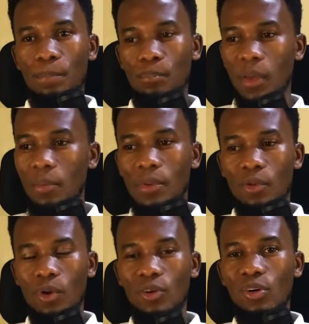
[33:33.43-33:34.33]
Maybe
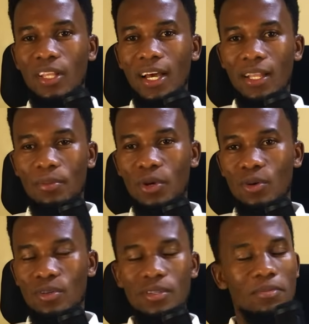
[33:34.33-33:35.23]
one way or the other,
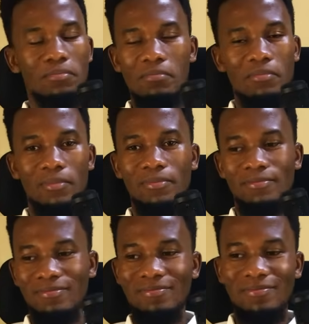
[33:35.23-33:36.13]
because
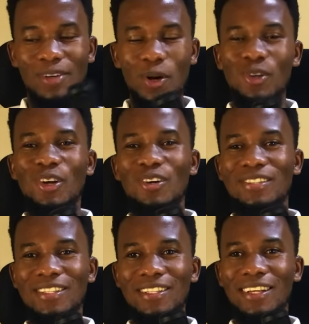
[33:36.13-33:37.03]
who
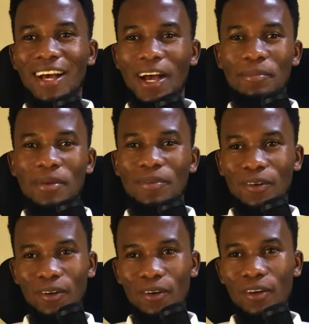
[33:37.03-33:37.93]
knows? I may be
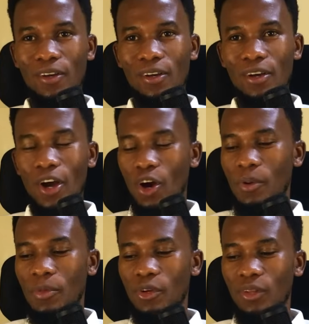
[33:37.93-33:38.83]
wrong. Or
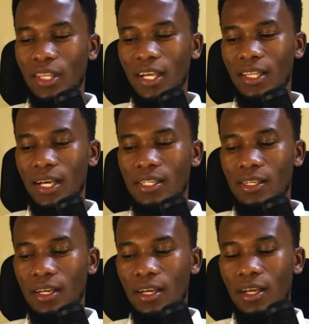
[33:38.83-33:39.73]
maybe do you think
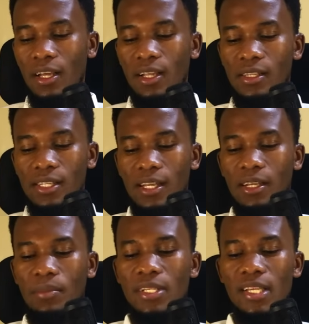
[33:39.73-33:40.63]
that
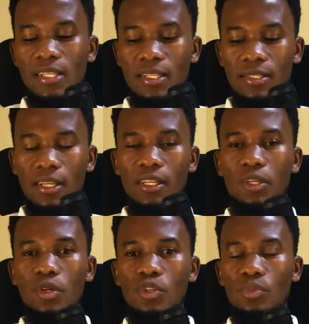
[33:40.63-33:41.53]
telling Mister Cecil
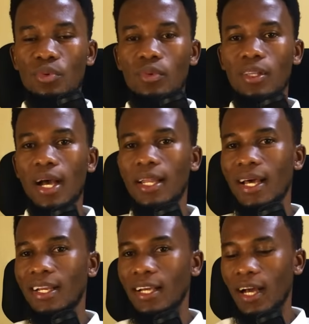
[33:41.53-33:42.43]
not to build a
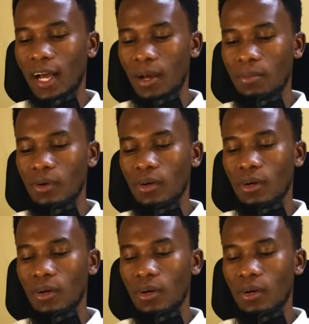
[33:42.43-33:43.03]
learning hub,